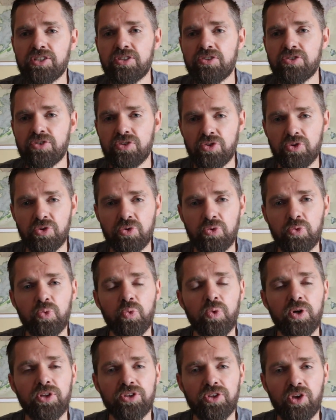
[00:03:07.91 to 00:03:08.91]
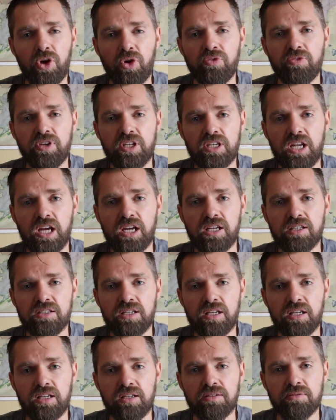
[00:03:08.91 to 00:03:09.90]
to do with COVID
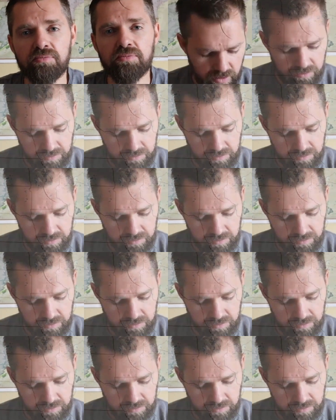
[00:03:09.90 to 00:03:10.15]
19.